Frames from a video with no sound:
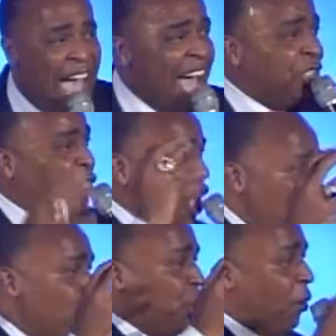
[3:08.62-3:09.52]
As
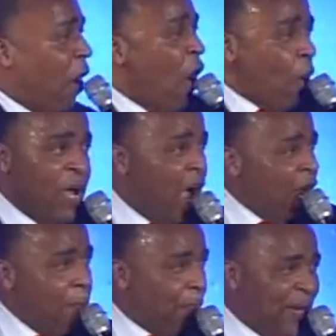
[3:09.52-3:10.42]
usual, we ought
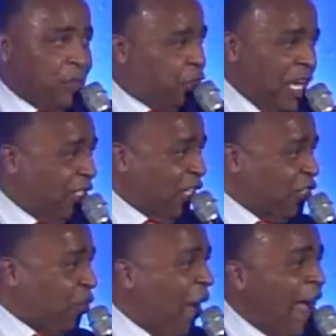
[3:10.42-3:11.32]
to preach
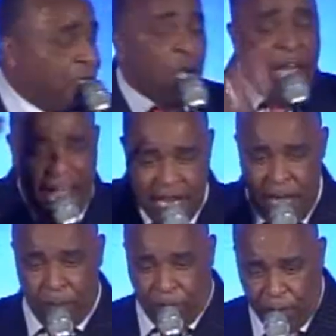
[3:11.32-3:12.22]
Jesus Christ and
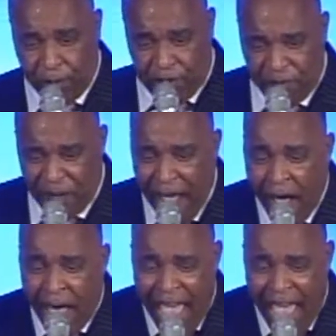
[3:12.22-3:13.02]
Him crucified.